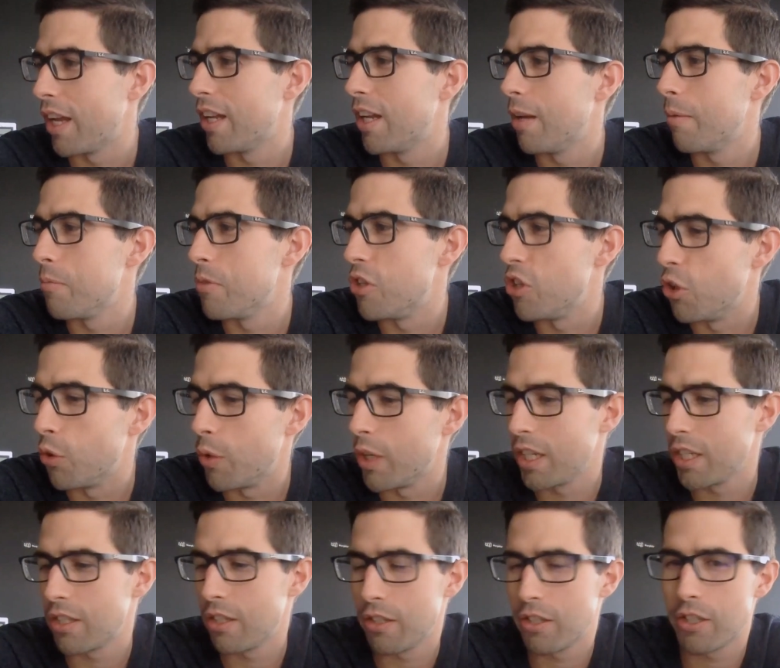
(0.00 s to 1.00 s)
ended up
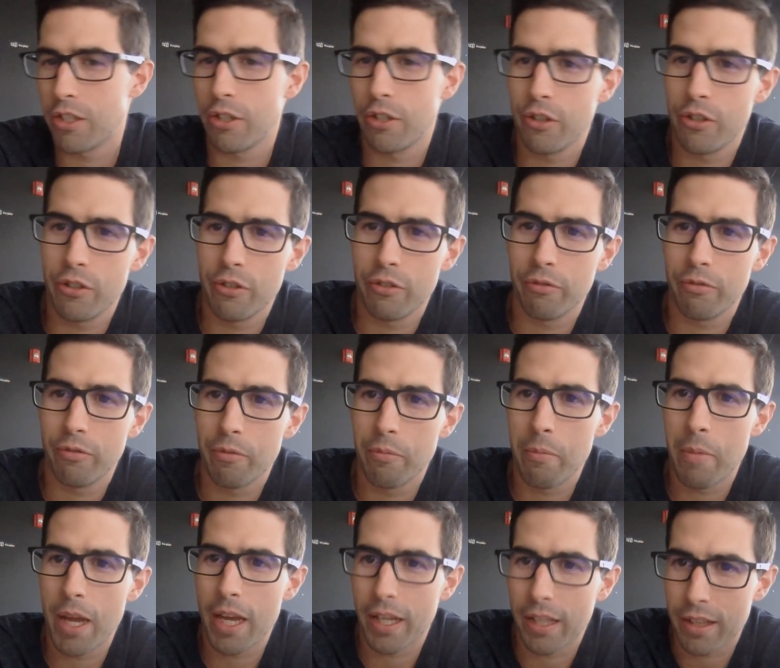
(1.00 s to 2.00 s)
doing to
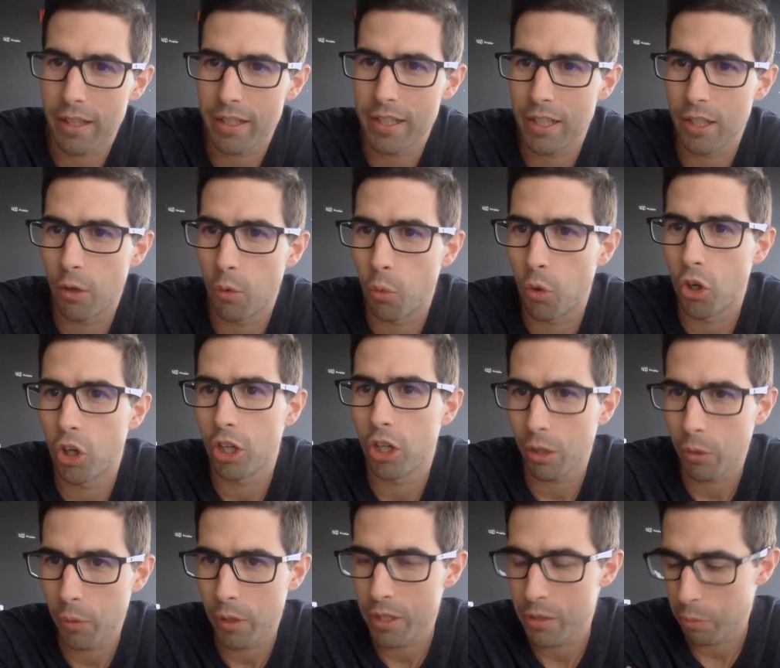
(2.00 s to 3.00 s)
make the deal
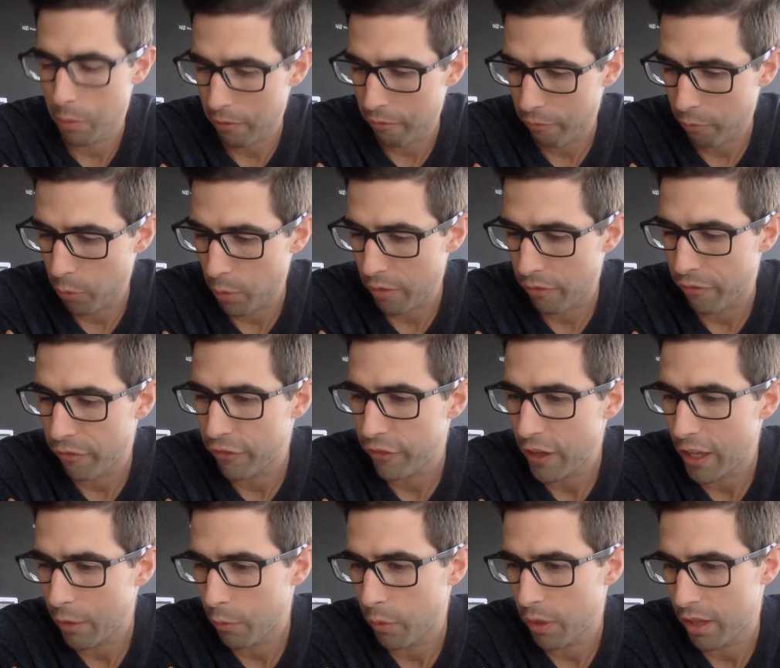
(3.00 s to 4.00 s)
work was we
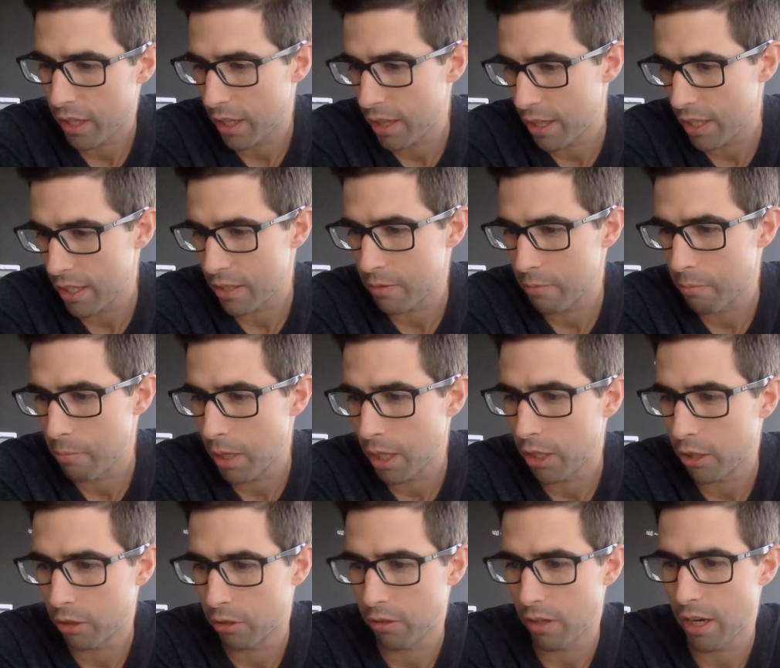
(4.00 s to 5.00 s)
fit within this
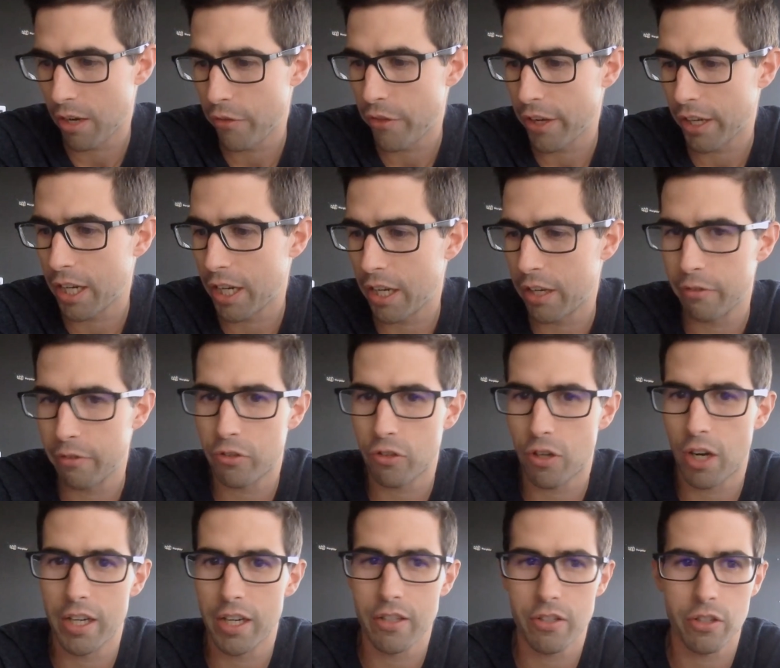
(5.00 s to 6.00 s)
middle ground that kind of
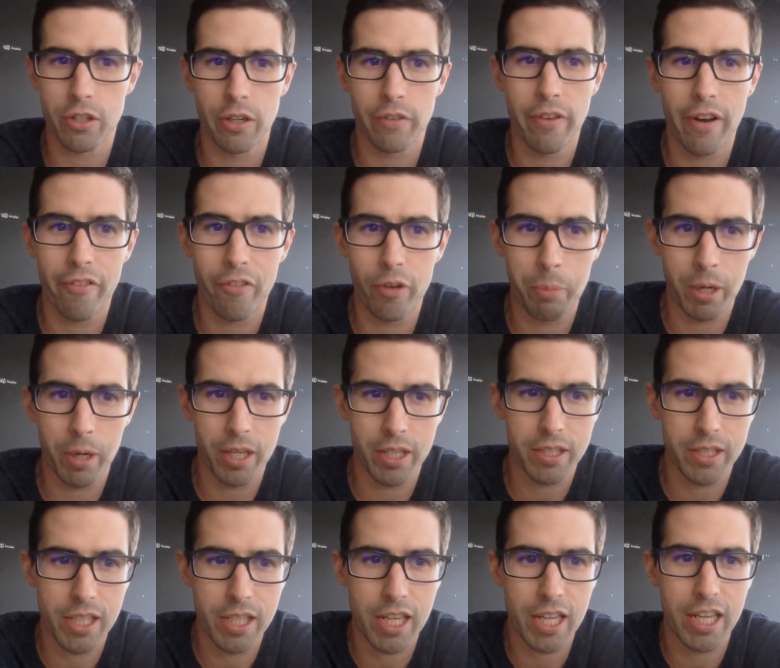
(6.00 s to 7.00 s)
tried to serve
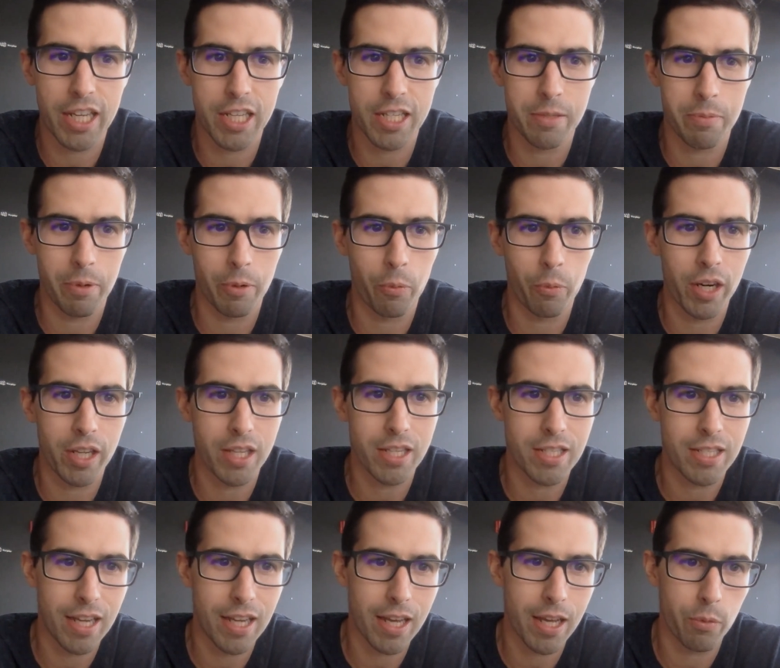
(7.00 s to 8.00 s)
everybody's needs. But what it
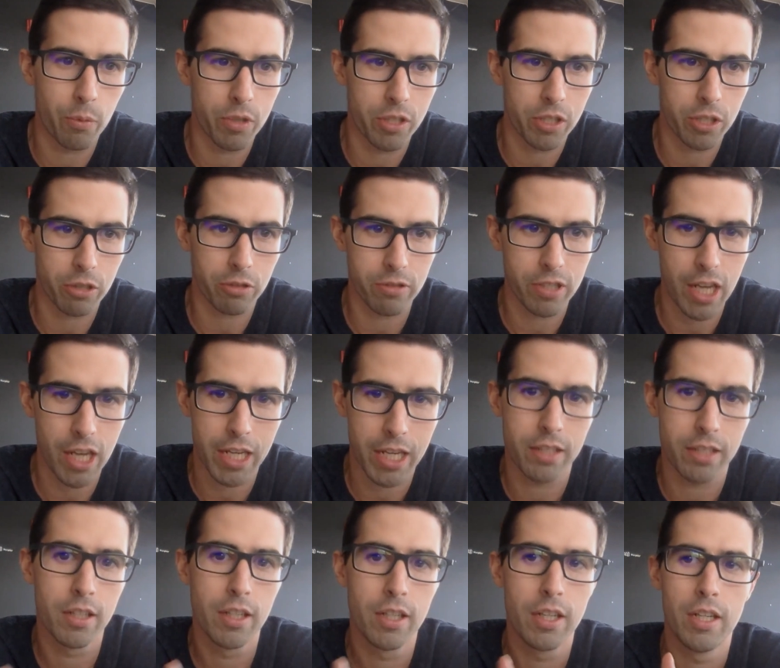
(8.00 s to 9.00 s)
did was
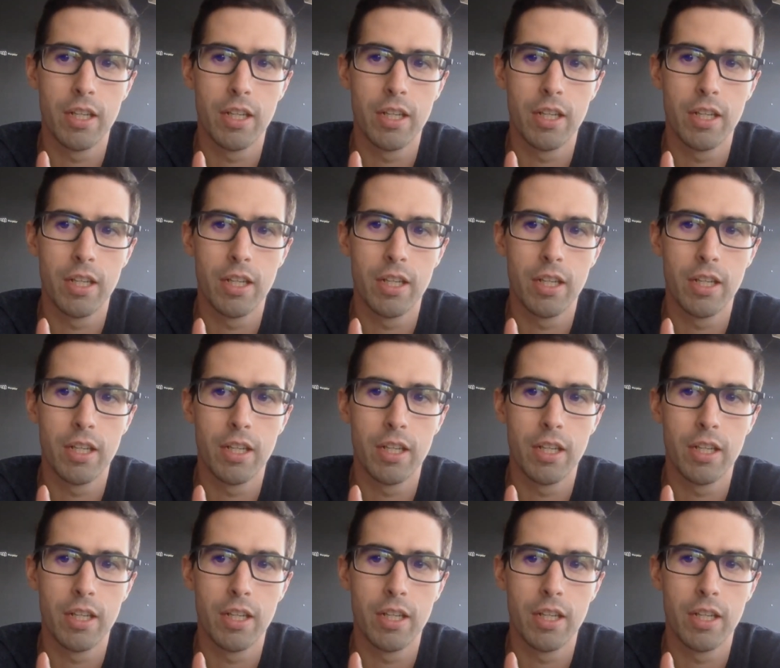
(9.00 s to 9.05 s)
create